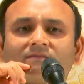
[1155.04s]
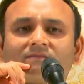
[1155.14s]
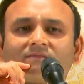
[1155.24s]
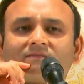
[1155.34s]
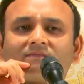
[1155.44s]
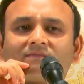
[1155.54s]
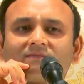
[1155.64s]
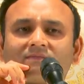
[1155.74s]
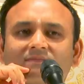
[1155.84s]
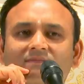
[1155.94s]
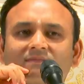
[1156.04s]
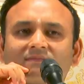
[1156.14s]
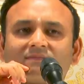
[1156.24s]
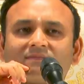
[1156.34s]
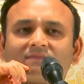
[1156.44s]

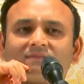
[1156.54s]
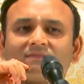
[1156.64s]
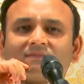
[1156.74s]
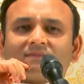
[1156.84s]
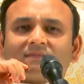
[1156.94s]
Nobody speaks.